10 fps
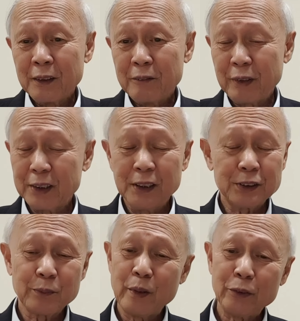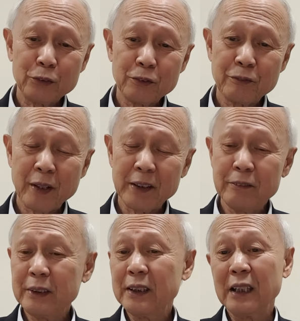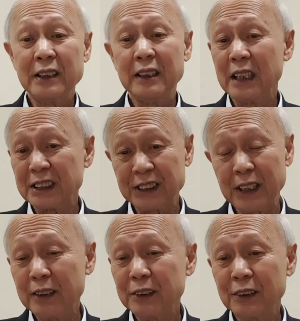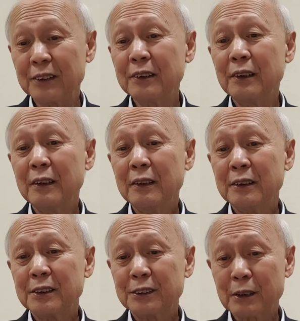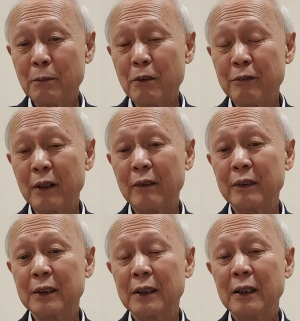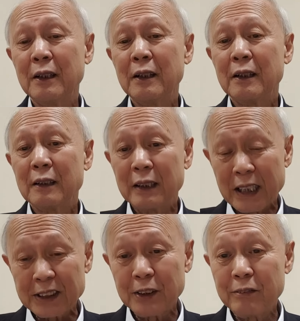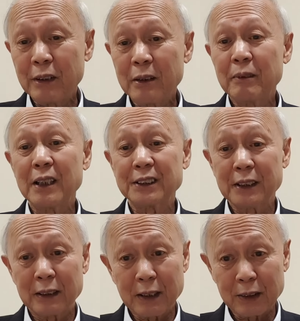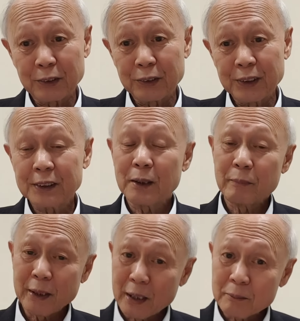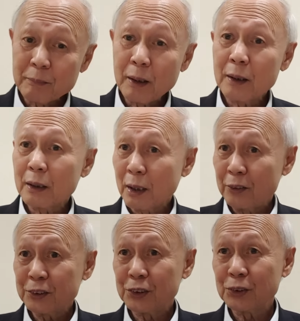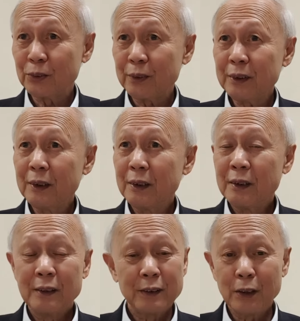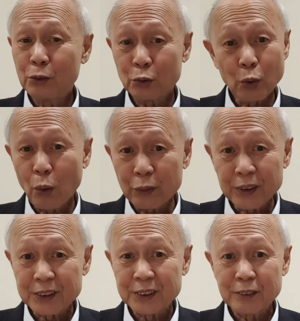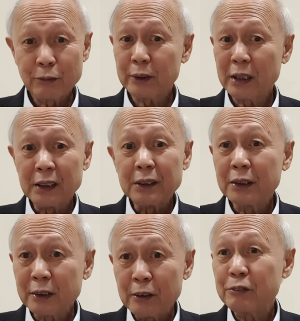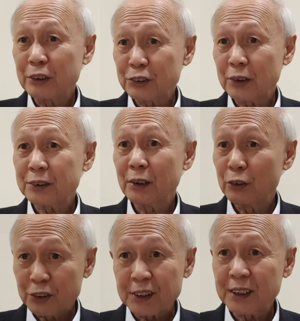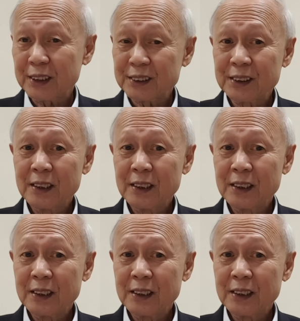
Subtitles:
In fact, it's a well-known fact, even in ASEAN, some of our less developed ASEAN countries like Myanmar, Laos, and so on, they are notorious for their internal infrastructure and logistics.